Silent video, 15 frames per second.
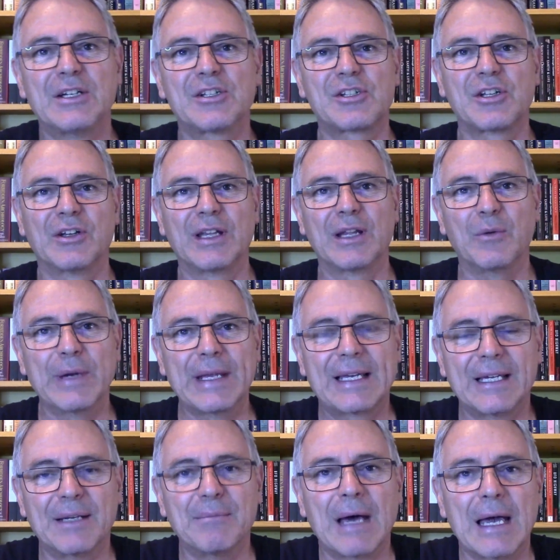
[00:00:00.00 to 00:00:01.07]
so that we
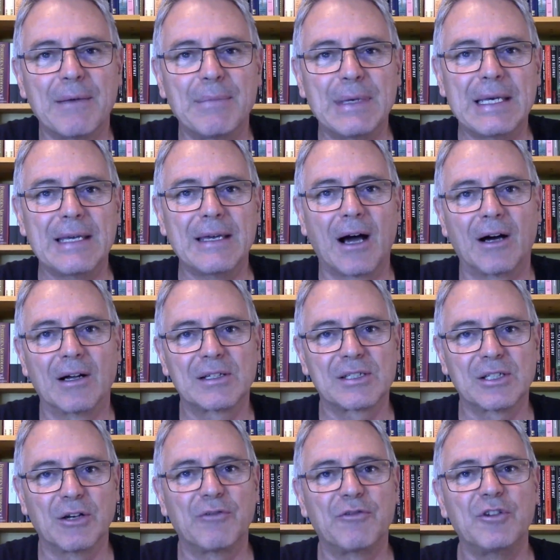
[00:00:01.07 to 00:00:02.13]
can maybe
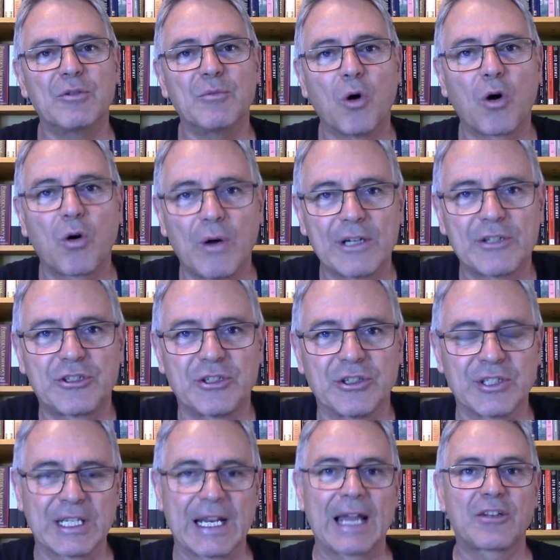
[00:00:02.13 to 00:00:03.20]
answer a few more
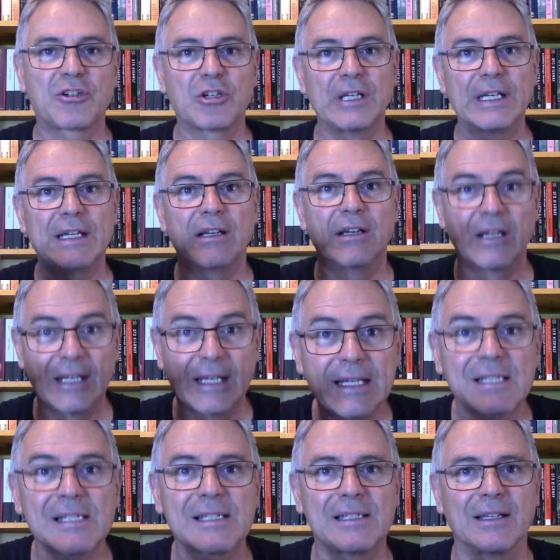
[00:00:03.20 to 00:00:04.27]
questions and actually
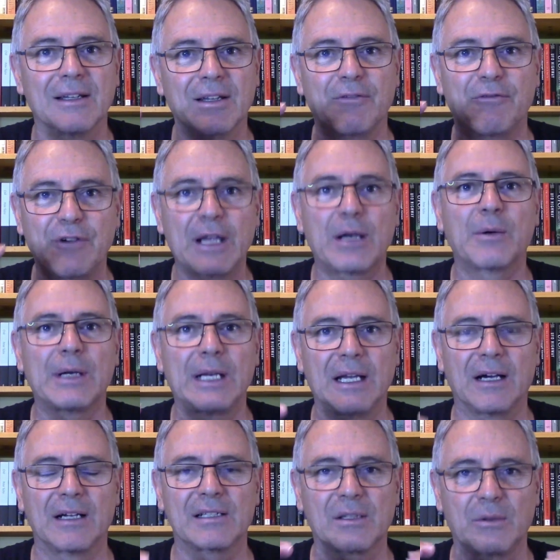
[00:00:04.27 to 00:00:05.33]
list the
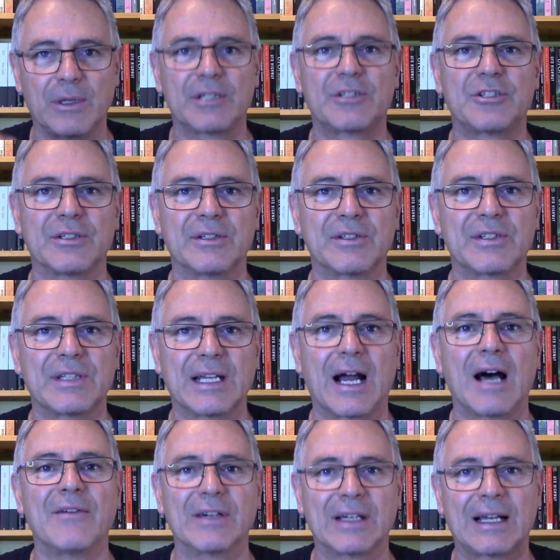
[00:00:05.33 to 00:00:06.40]
frequently asked questions that
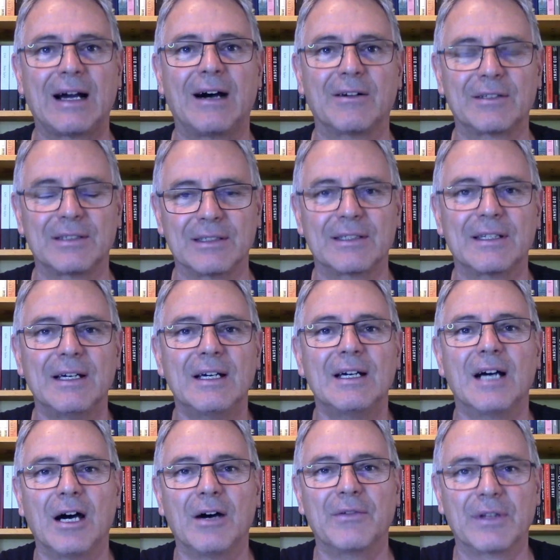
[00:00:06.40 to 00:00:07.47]
I've encountered
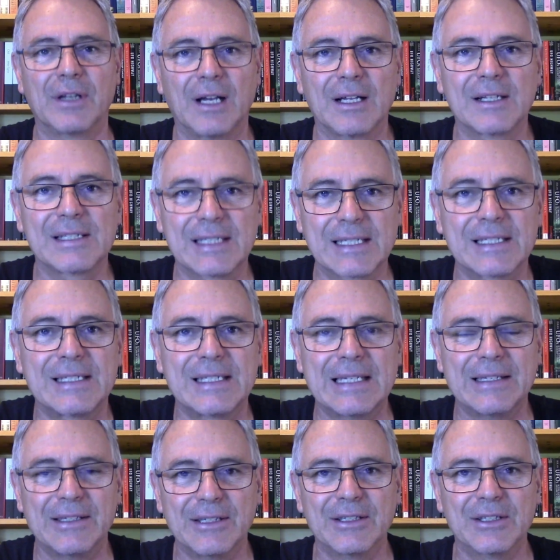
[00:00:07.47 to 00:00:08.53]
over the last
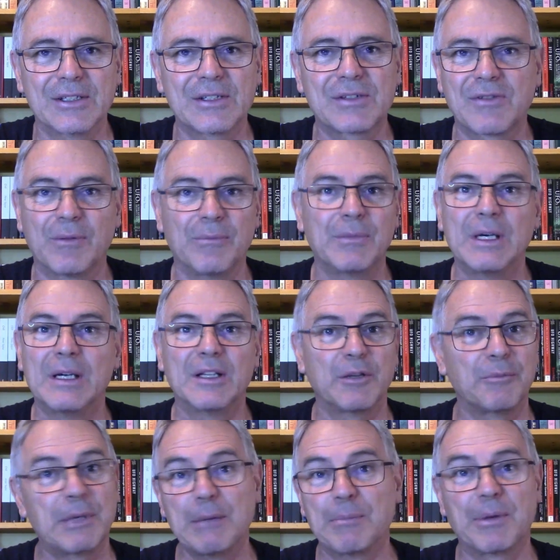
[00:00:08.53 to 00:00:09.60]
16 years from
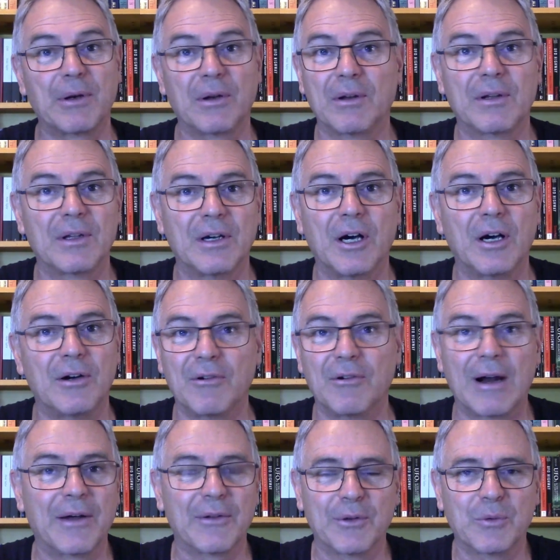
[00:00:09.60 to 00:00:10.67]
the people
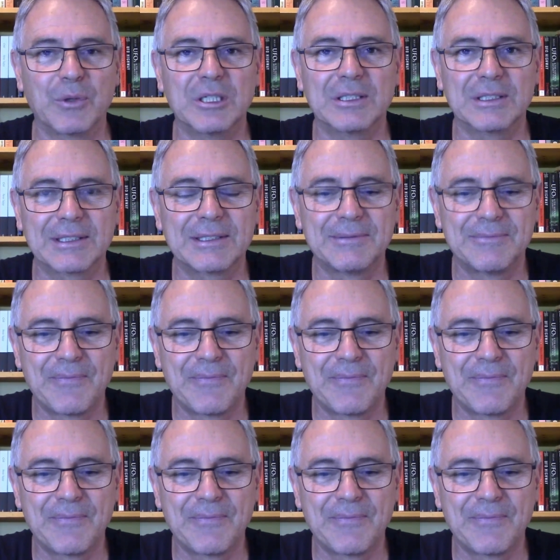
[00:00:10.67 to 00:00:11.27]
around the world.